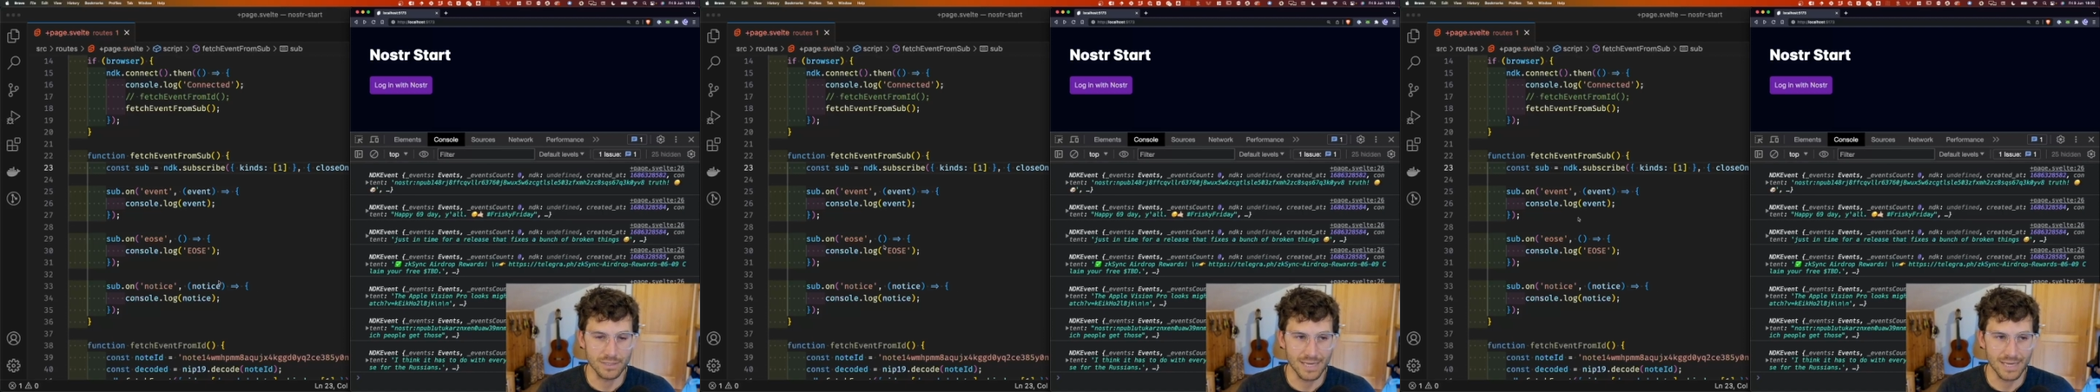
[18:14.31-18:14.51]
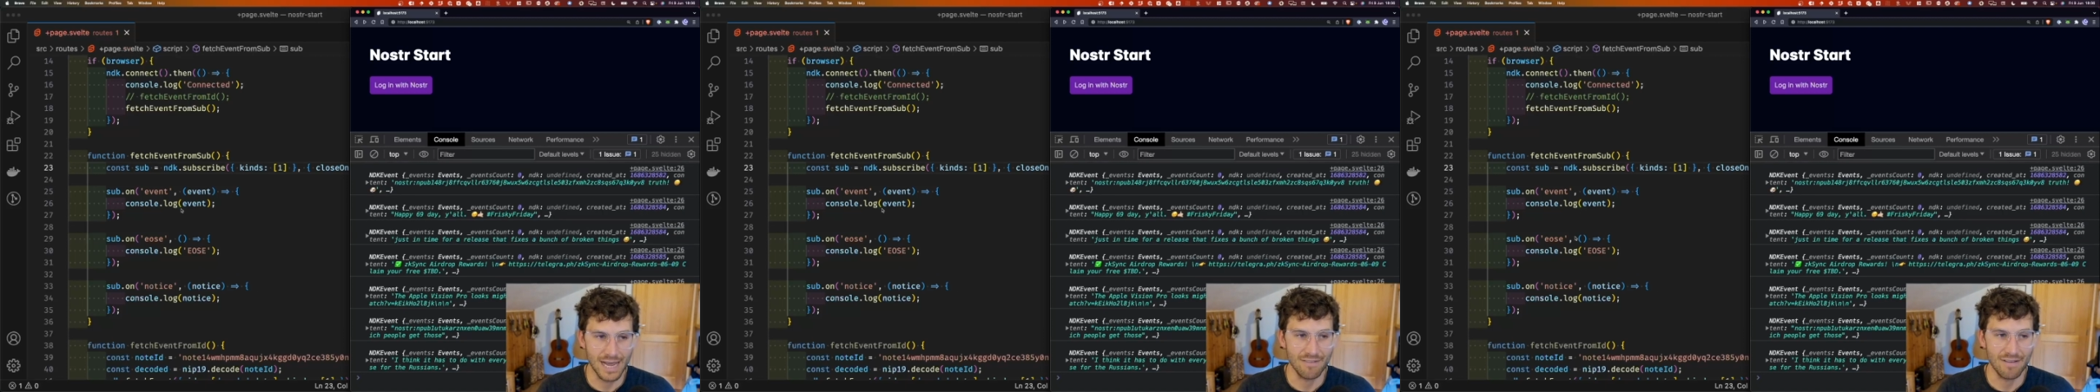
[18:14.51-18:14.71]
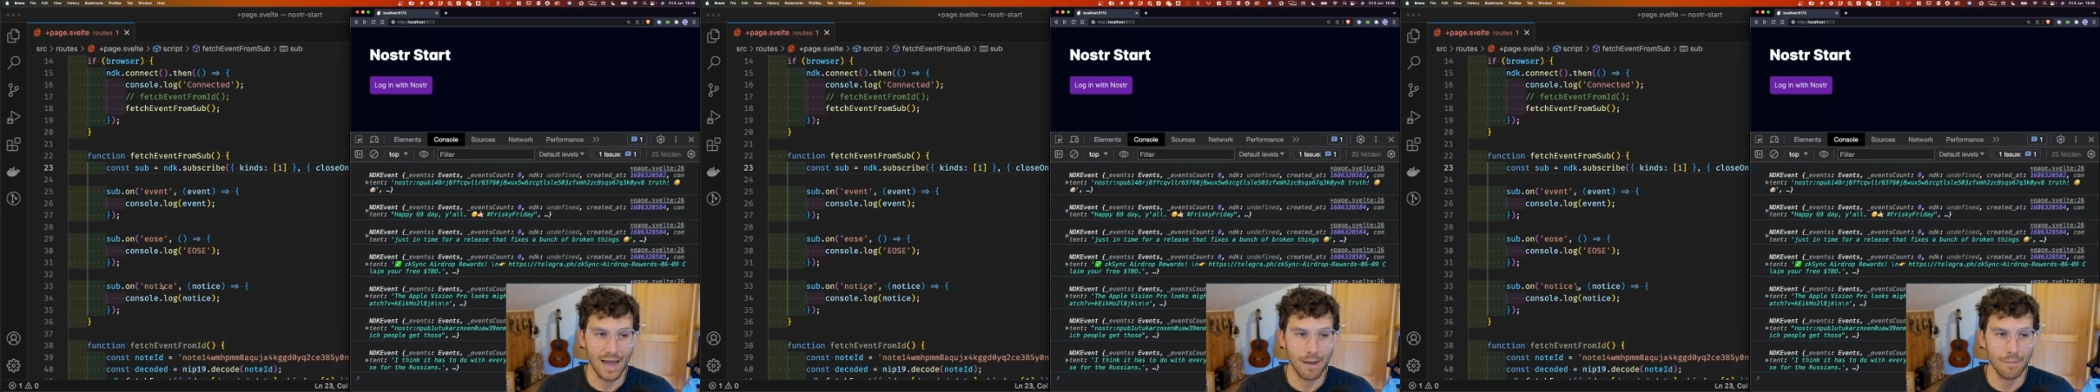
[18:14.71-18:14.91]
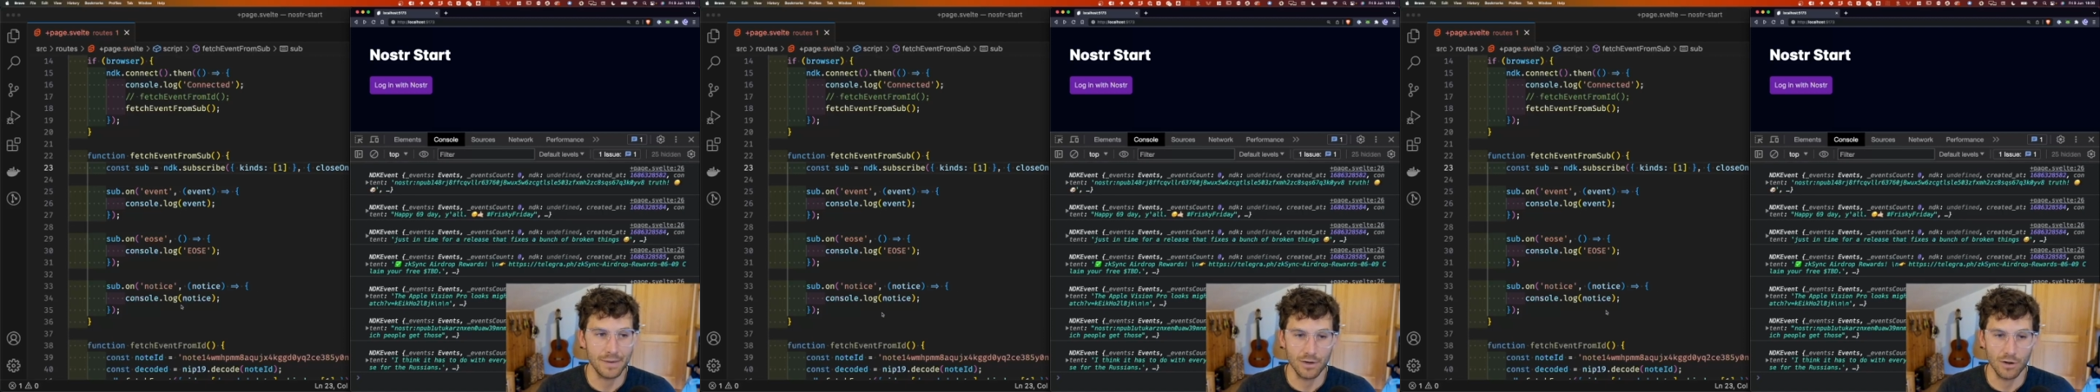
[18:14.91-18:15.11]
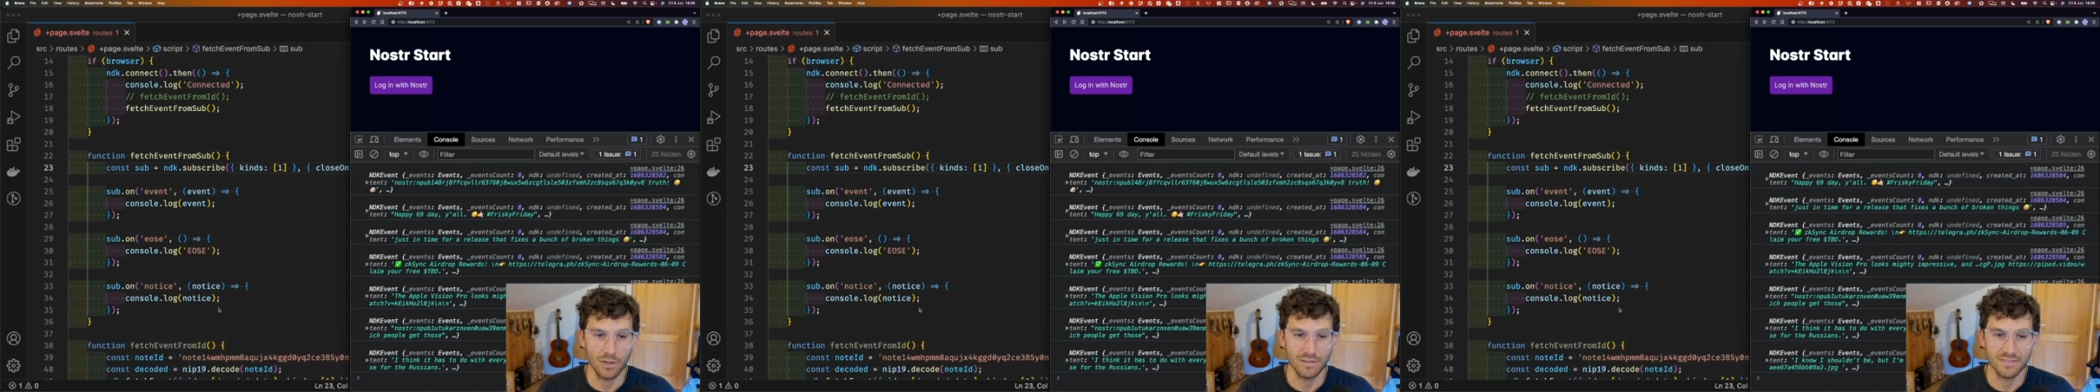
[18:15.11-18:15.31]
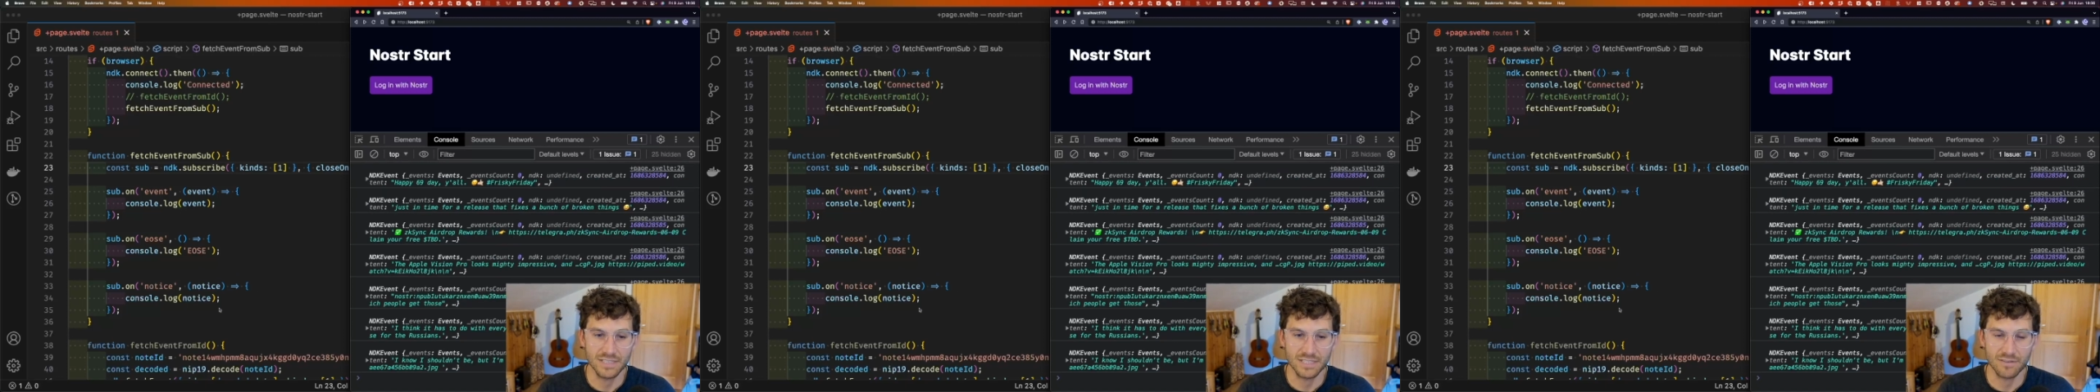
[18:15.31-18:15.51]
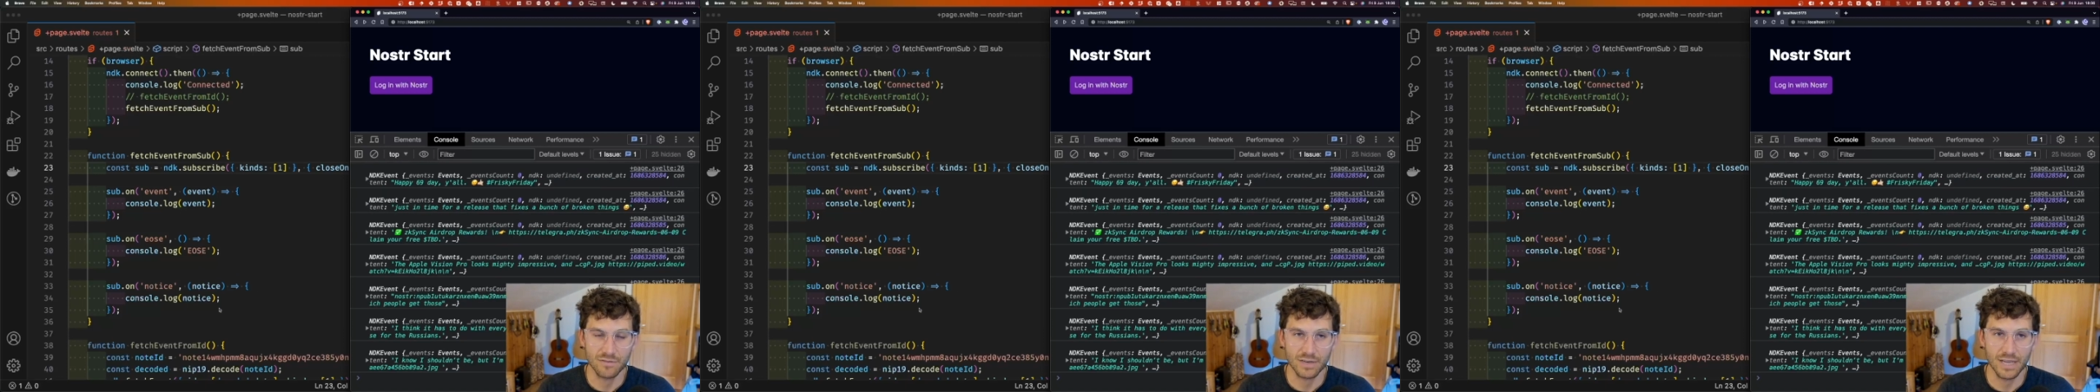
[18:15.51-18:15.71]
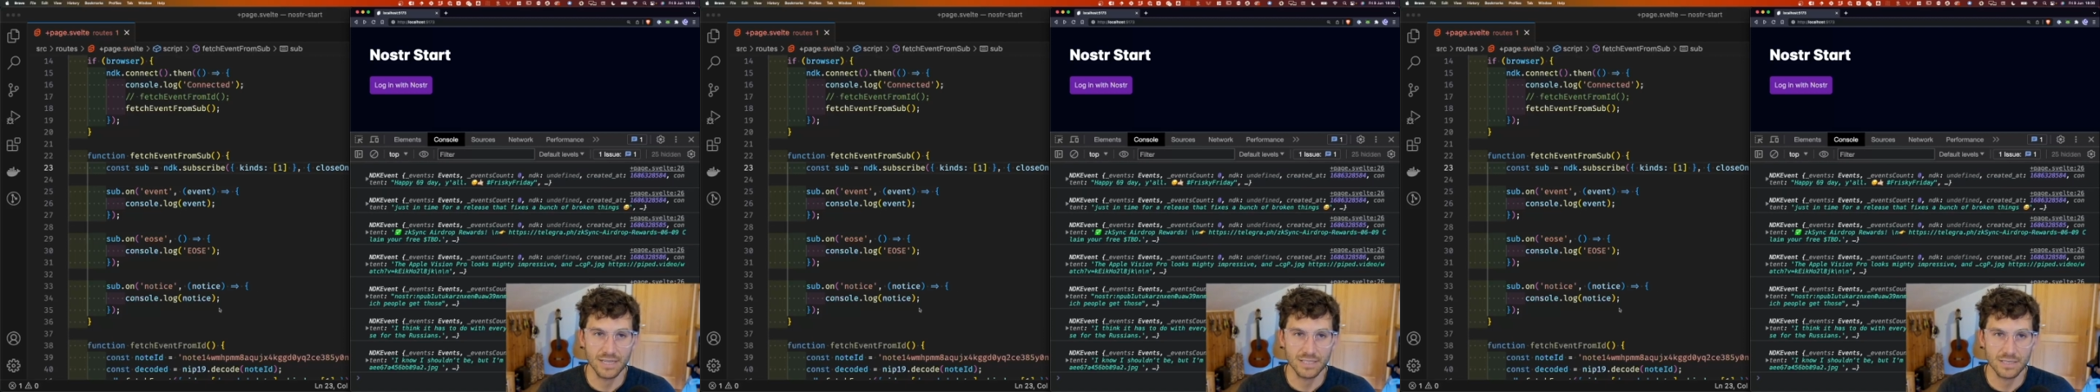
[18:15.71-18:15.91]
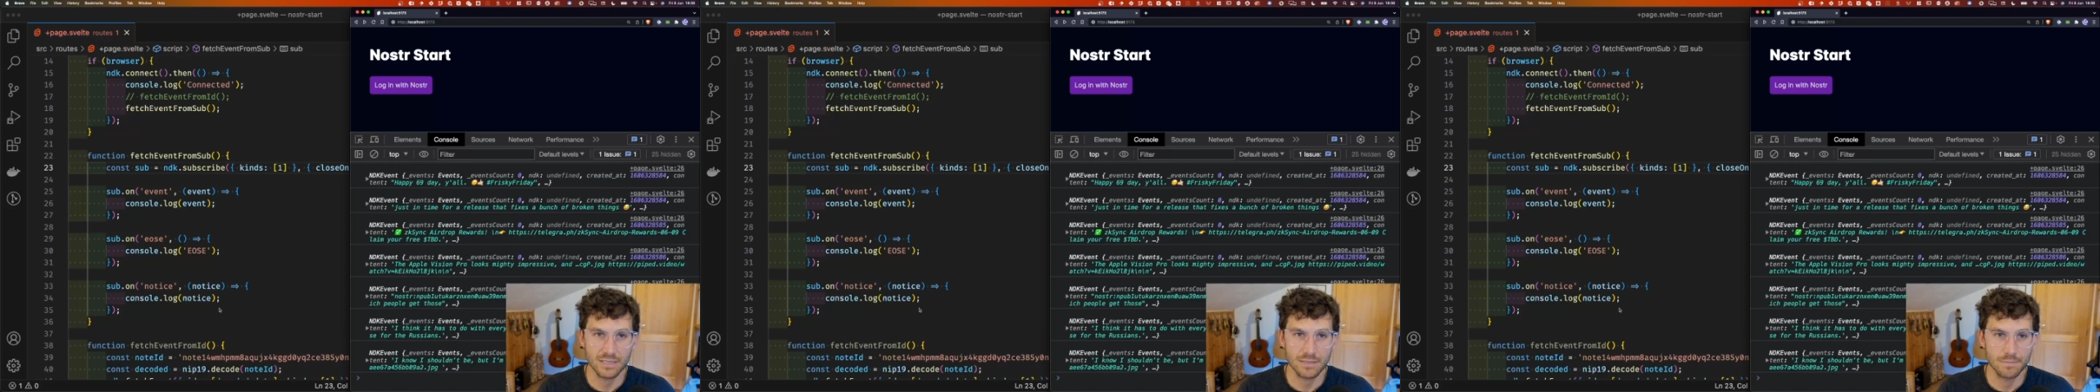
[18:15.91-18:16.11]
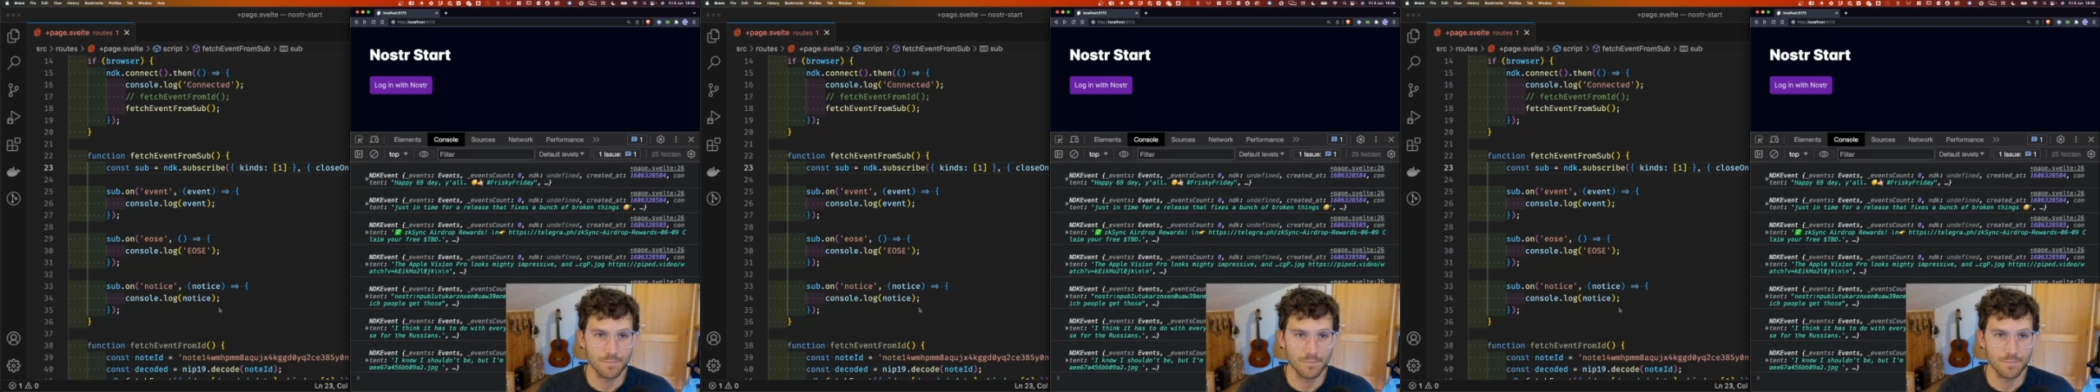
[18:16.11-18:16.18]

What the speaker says: to have happen in all of these different cases.